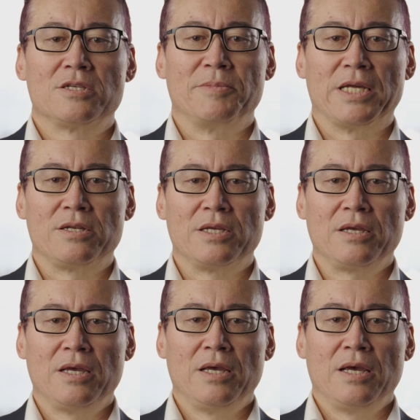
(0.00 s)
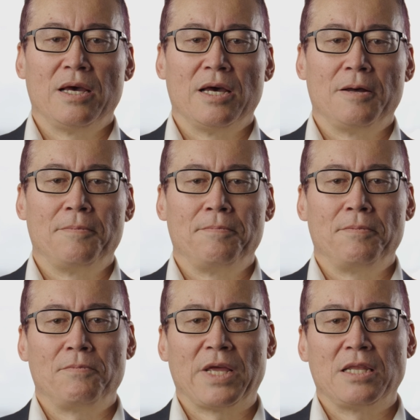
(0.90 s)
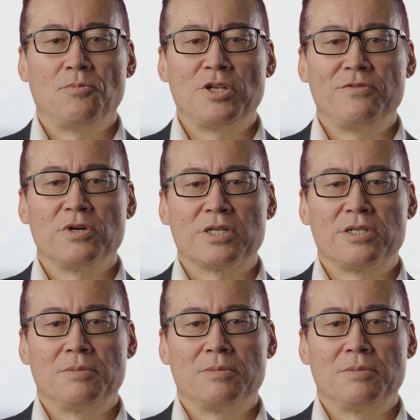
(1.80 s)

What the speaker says: editing. And then when you've got to the